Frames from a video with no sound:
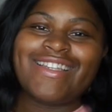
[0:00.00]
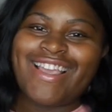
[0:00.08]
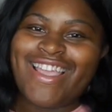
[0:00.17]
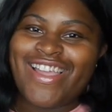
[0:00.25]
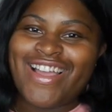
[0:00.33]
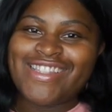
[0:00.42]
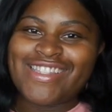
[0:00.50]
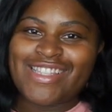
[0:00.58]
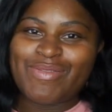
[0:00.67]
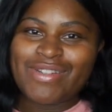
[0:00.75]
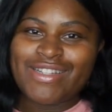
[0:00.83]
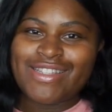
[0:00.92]
Can you guys
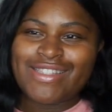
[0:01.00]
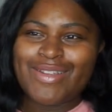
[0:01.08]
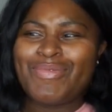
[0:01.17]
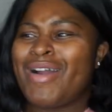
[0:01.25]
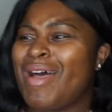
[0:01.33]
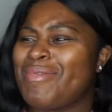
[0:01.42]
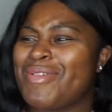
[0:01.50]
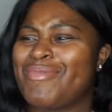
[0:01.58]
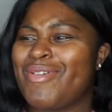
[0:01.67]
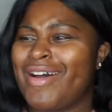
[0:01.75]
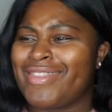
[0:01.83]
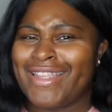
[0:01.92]
guess what it is? I probably
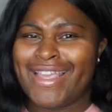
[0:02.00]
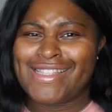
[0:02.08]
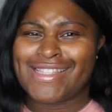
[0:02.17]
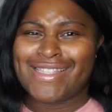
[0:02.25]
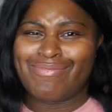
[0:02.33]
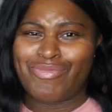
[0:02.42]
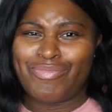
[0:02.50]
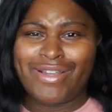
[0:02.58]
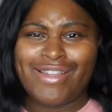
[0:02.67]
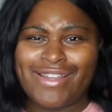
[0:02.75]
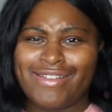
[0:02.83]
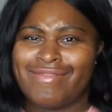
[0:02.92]
won't have to guess because I'm gonna
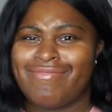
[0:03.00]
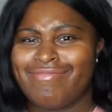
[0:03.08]
put it